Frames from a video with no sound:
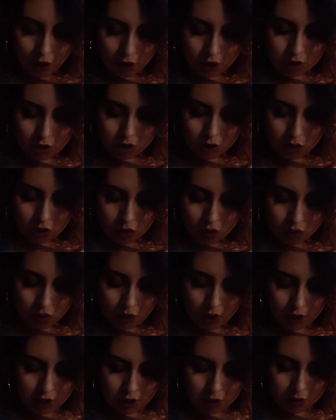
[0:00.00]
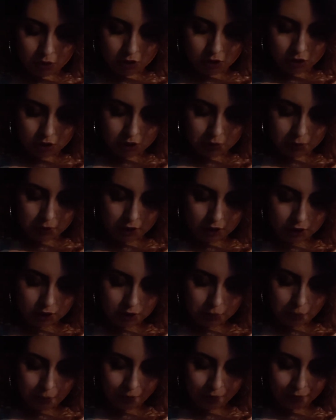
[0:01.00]
So I ended up going to his
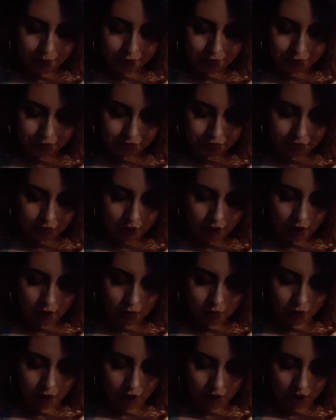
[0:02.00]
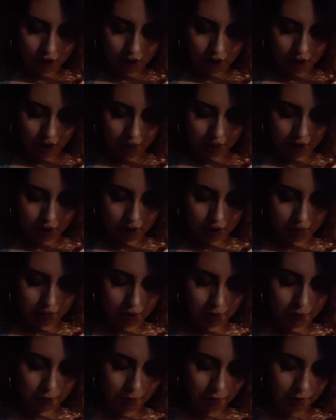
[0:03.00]
place, and I met him
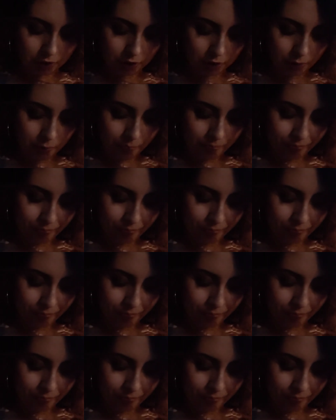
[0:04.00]
up over there.